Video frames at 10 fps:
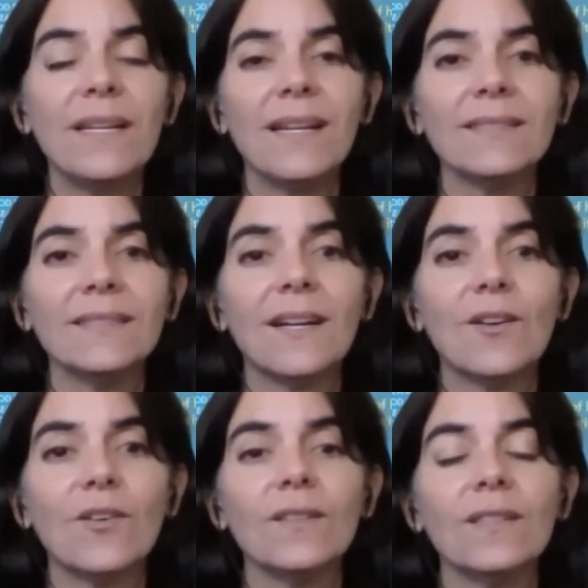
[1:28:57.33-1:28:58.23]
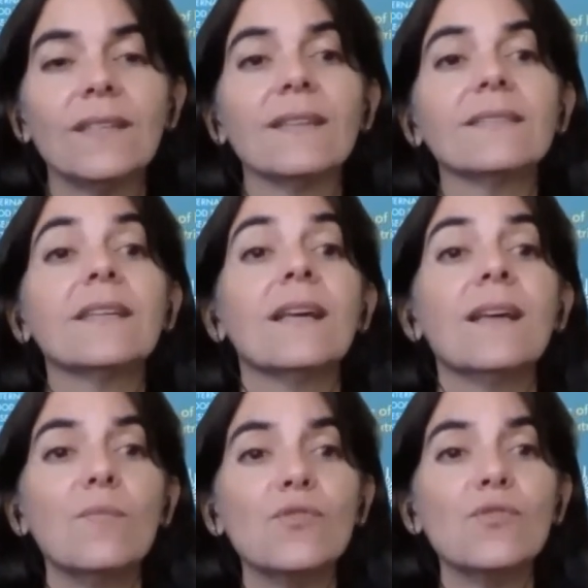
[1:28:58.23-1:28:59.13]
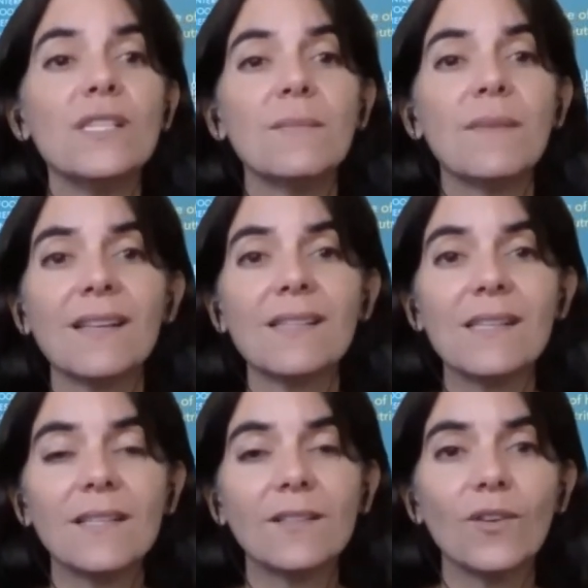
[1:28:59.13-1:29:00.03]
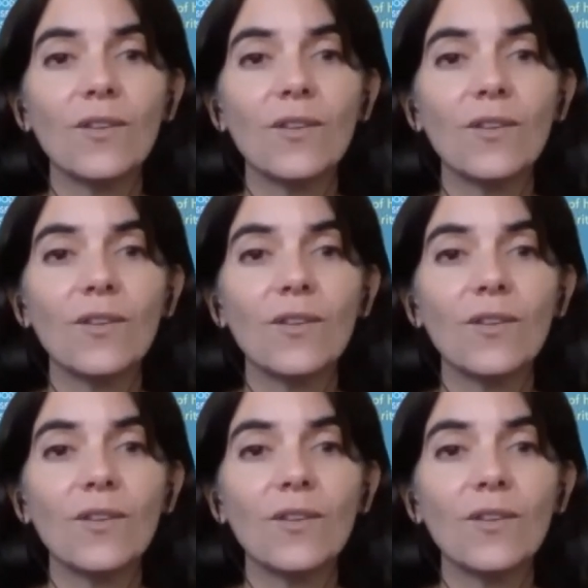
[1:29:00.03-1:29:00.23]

keep sending them to IFPRI and those will be